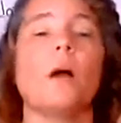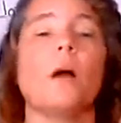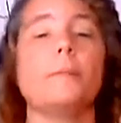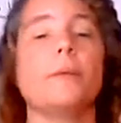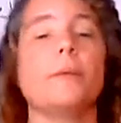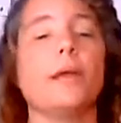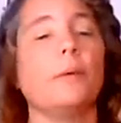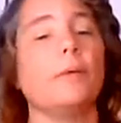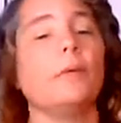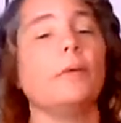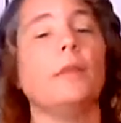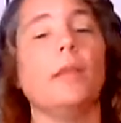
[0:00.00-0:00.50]
but
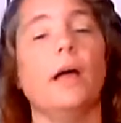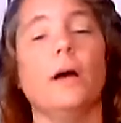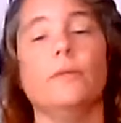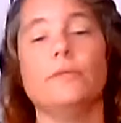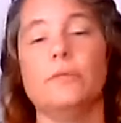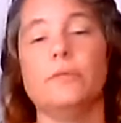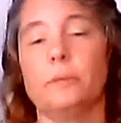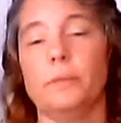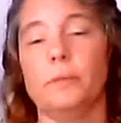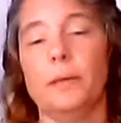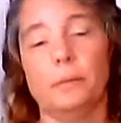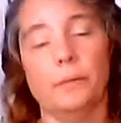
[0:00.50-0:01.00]
I would love
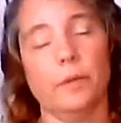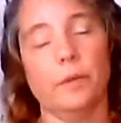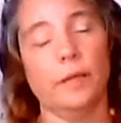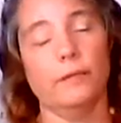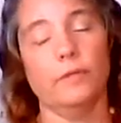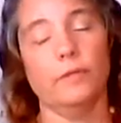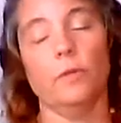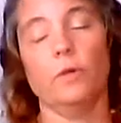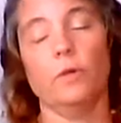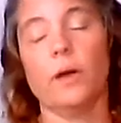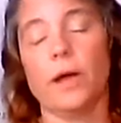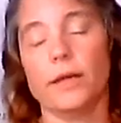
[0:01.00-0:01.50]
to be able to
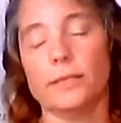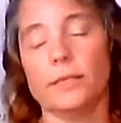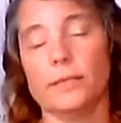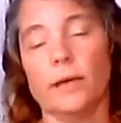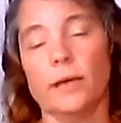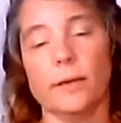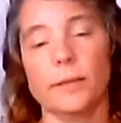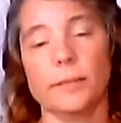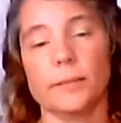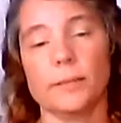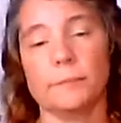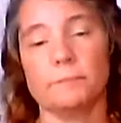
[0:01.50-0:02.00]
give you guys
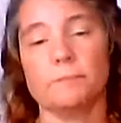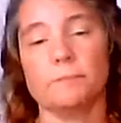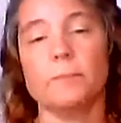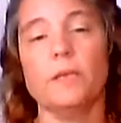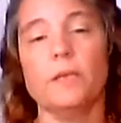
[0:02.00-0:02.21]
hugs.